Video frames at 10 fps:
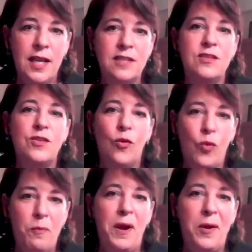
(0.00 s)
its
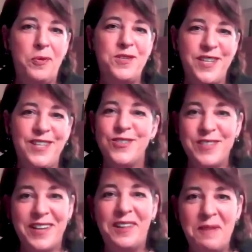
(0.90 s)
repair procedures
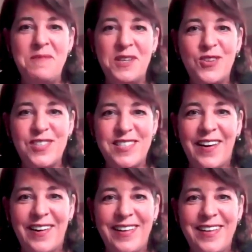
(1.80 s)
like Glenn Mitchell
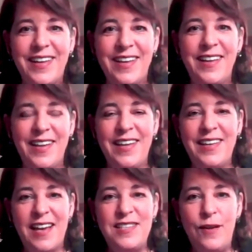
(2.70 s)
started in
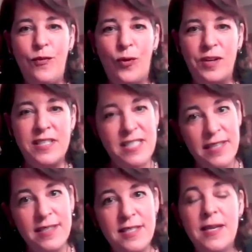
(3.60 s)

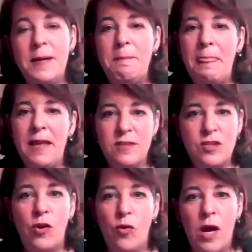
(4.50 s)
1946. And
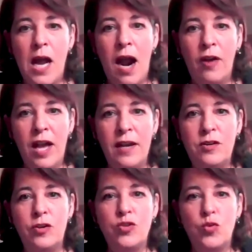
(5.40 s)
so our
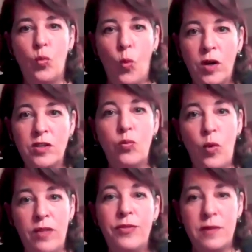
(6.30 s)
editors worked
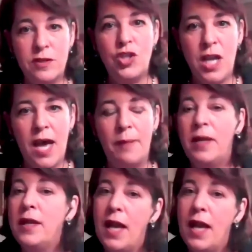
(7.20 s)
with GM,